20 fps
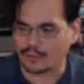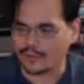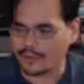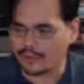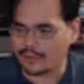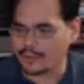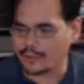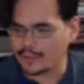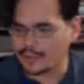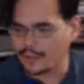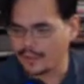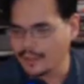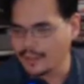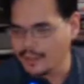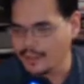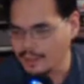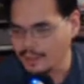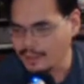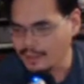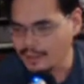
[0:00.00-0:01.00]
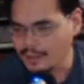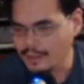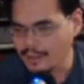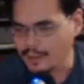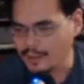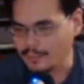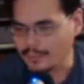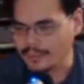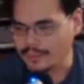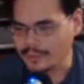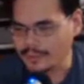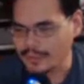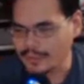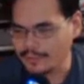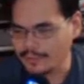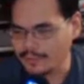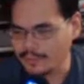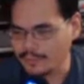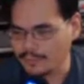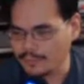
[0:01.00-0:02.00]
of it. Um, that's kind
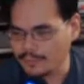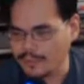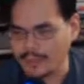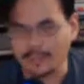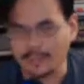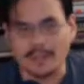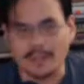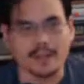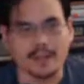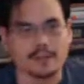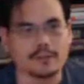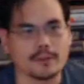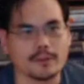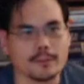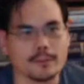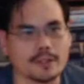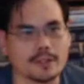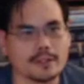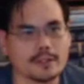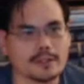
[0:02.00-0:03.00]
of what I'm getting from it.